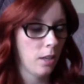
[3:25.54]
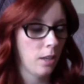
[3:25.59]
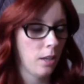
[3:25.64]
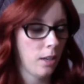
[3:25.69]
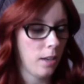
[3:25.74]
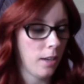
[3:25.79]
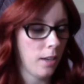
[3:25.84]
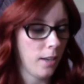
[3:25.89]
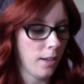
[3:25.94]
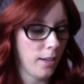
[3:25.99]

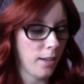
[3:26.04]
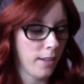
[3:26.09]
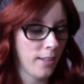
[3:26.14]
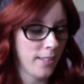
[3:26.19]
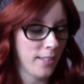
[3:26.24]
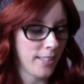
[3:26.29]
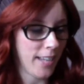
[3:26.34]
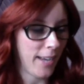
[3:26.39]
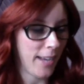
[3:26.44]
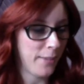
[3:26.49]

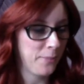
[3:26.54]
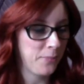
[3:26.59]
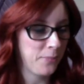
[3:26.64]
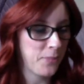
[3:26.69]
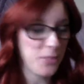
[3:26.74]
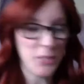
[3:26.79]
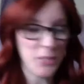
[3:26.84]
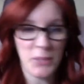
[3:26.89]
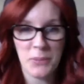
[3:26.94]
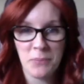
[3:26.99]
Yeah,
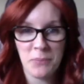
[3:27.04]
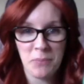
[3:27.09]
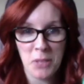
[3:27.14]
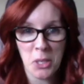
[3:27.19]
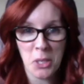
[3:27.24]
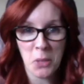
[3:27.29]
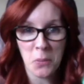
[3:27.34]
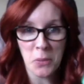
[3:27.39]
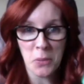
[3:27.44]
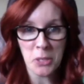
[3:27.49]
so,
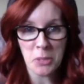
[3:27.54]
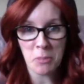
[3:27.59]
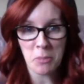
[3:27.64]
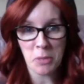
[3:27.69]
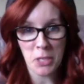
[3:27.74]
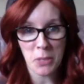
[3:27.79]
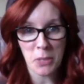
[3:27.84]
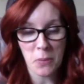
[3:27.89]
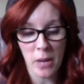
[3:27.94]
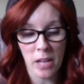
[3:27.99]
and it worked
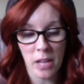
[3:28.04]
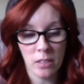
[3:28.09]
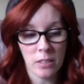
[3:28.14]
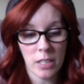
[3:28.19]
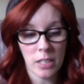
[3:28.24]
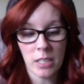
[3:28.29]
pretty well.